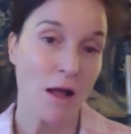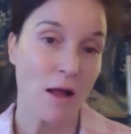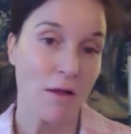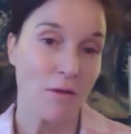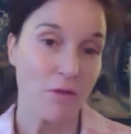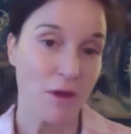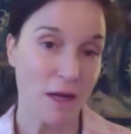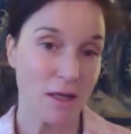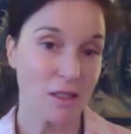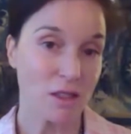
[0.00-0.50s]

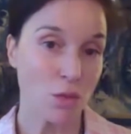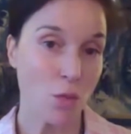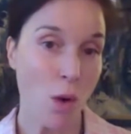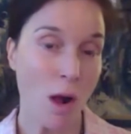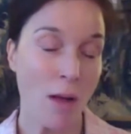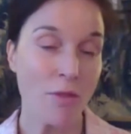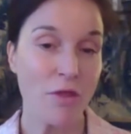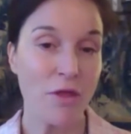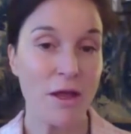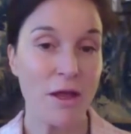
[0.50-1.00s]
that's
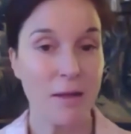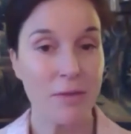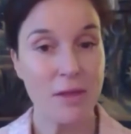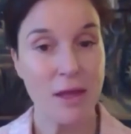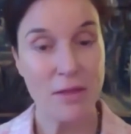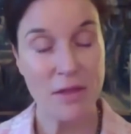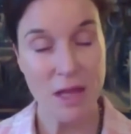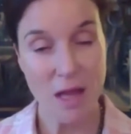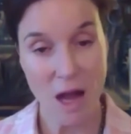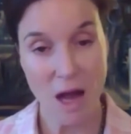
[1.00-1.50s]
one thing. And
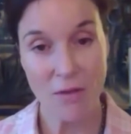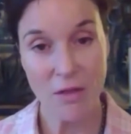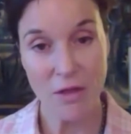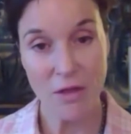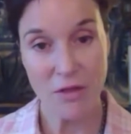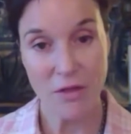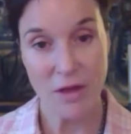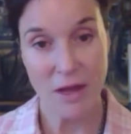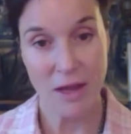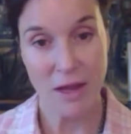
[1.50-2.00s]
then the other
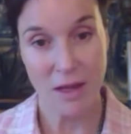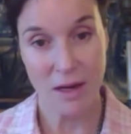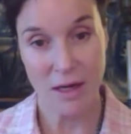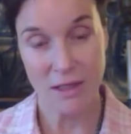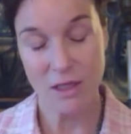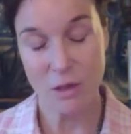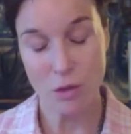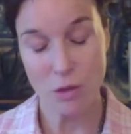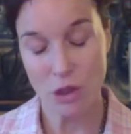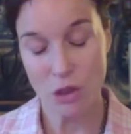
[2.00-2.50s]
thing, and I
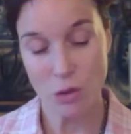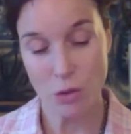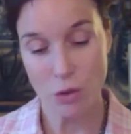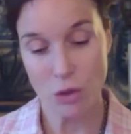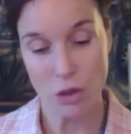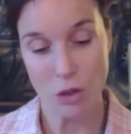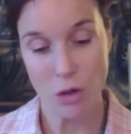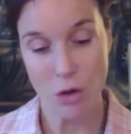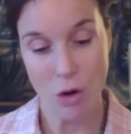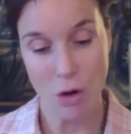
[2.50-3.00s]
don't want to talk
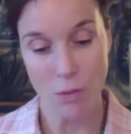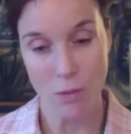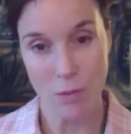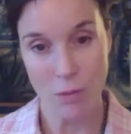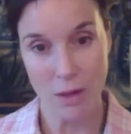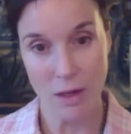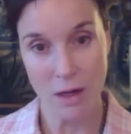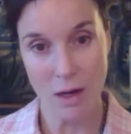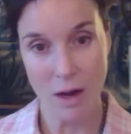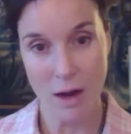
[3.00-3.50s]
too long,
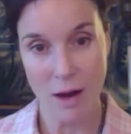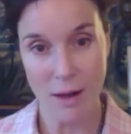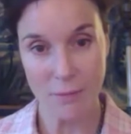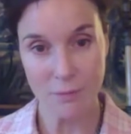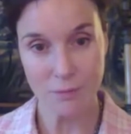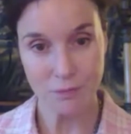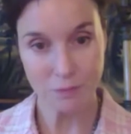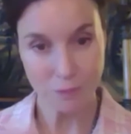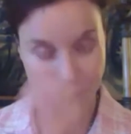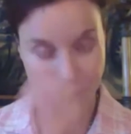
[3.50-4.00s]
but I